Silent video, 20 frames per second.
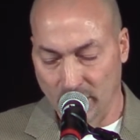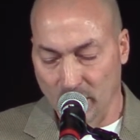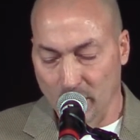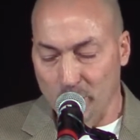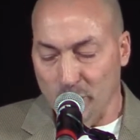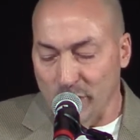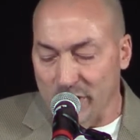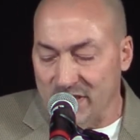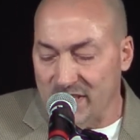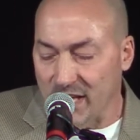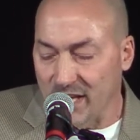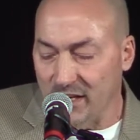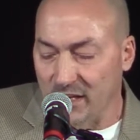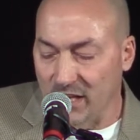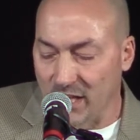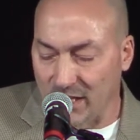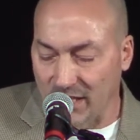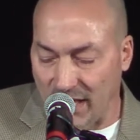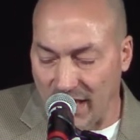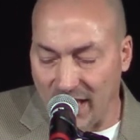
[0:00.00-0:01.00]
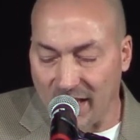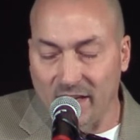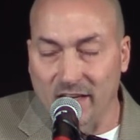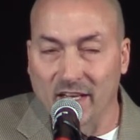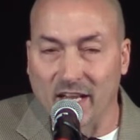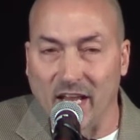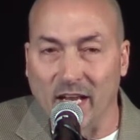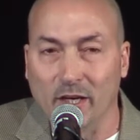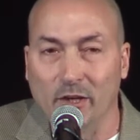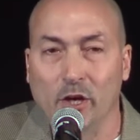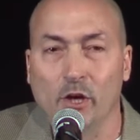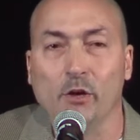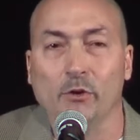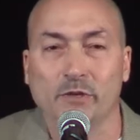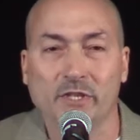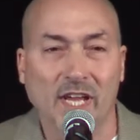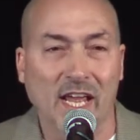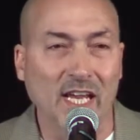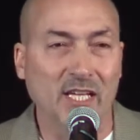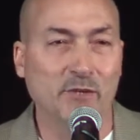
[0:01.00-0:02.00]
Present a candidate who
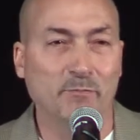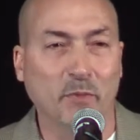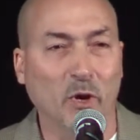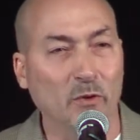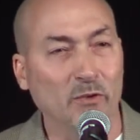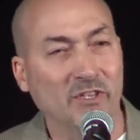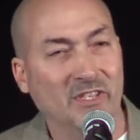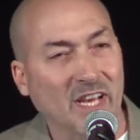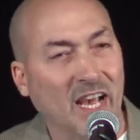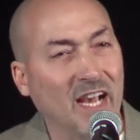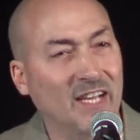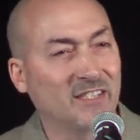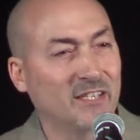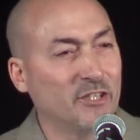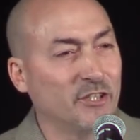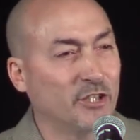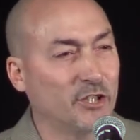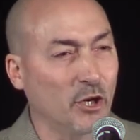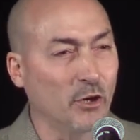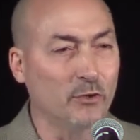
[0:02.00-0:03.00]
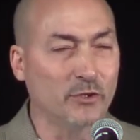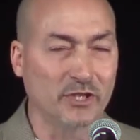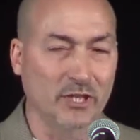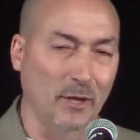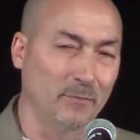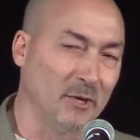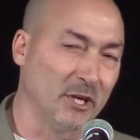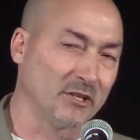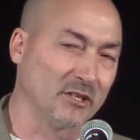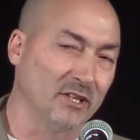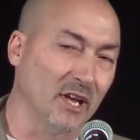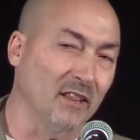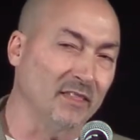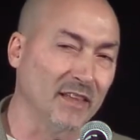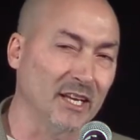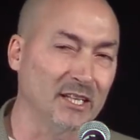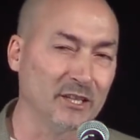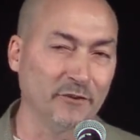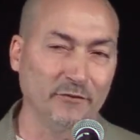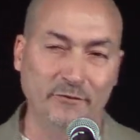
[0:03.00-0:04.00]
takes both sides and shows them there's
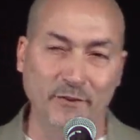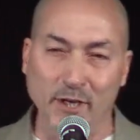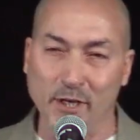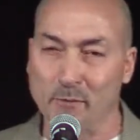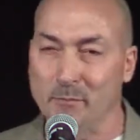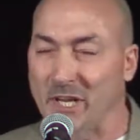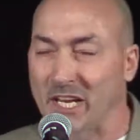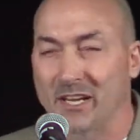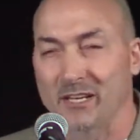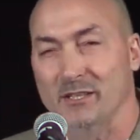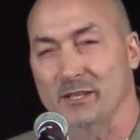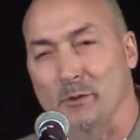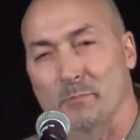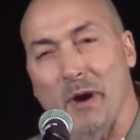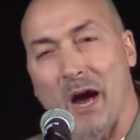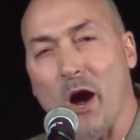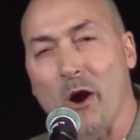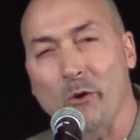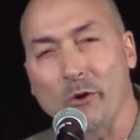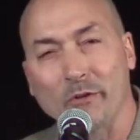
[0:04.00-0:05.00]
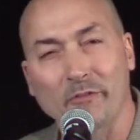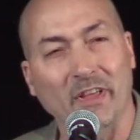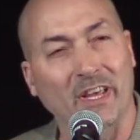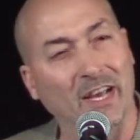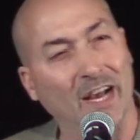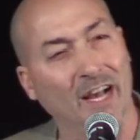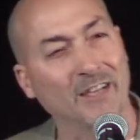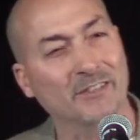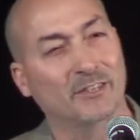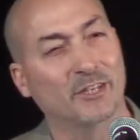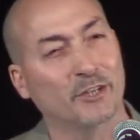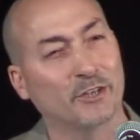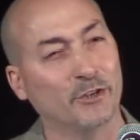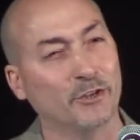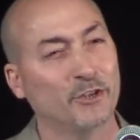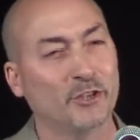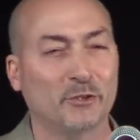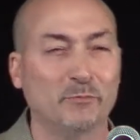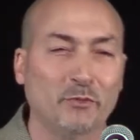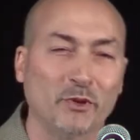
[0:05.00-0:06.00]
nothing to fear because the power of the
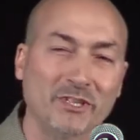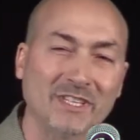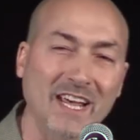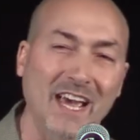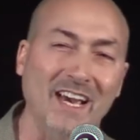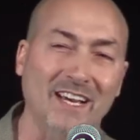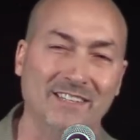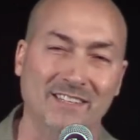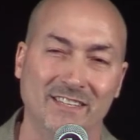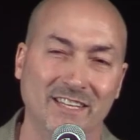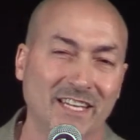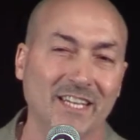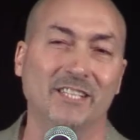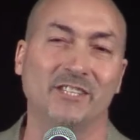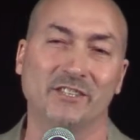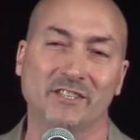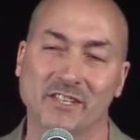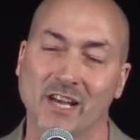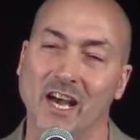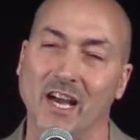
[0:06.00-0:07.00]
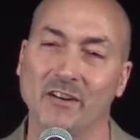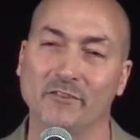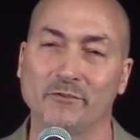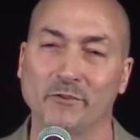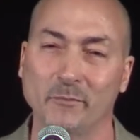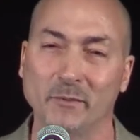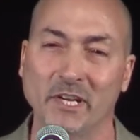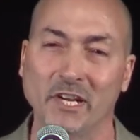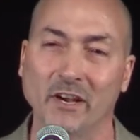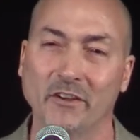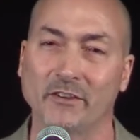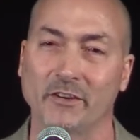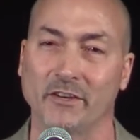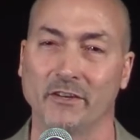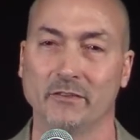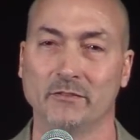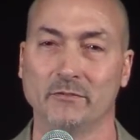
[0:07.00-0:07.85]
Constitution protects each side from the other.